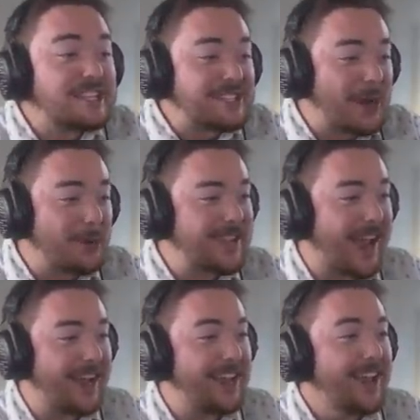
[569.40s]
is so
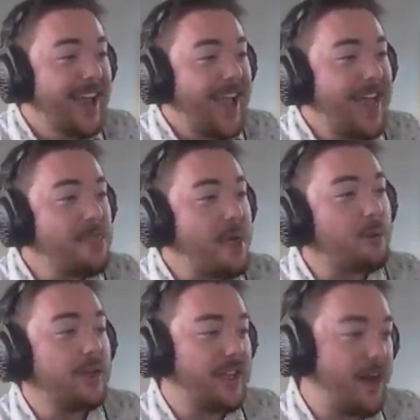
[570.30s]
tiny. And
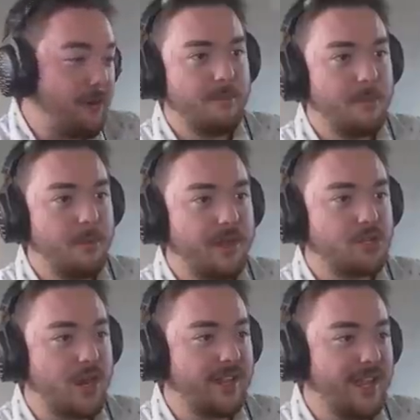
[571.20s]
there we go. Maybe we can try to,